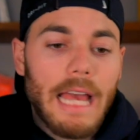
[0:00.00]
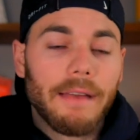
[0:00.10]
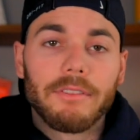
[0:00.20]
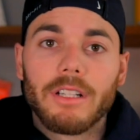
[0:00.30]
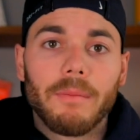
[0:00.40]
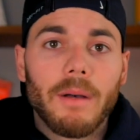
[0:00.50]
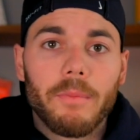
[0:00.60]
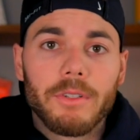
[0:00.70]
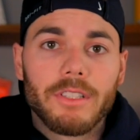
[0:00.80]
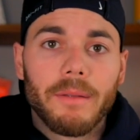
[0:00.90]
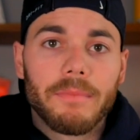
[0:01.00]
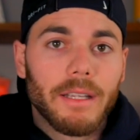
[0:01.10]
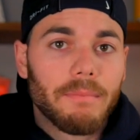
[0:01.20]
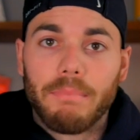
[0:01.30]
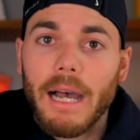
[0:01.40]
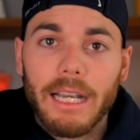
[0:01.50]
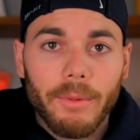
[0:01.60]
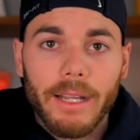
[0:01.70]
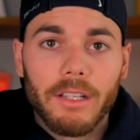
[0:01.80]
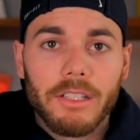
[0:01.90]
have to come up with something body
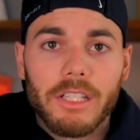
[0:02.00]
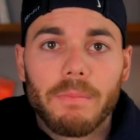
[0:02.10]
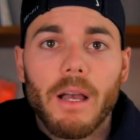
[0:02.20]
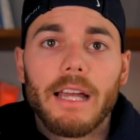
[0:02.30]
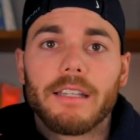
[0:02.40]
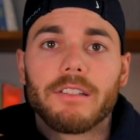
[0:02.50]
weight on the spot.